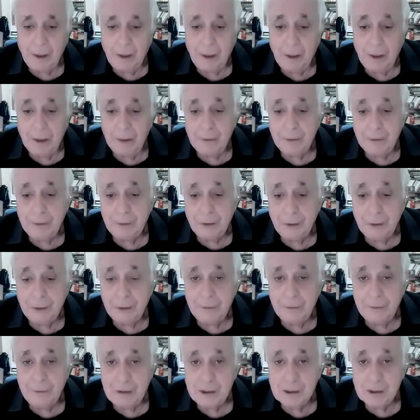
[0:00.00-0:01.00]
And
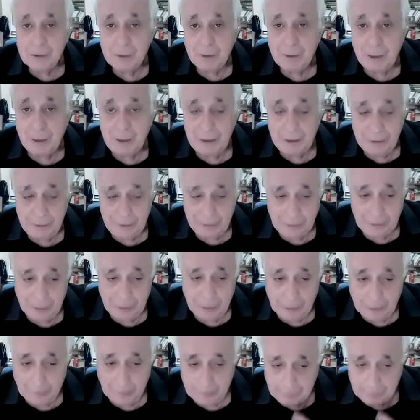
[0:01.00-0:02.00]
in the Israeli
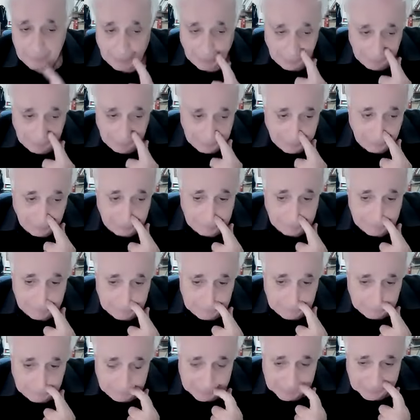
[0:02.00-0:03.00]
archive,
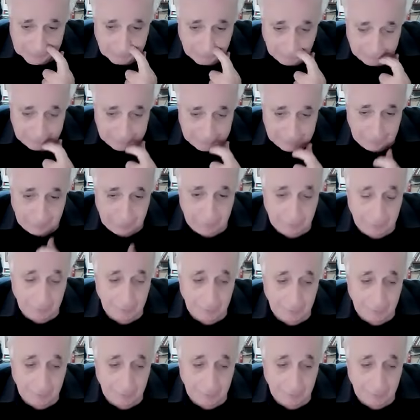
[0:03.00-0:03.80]
there is quite a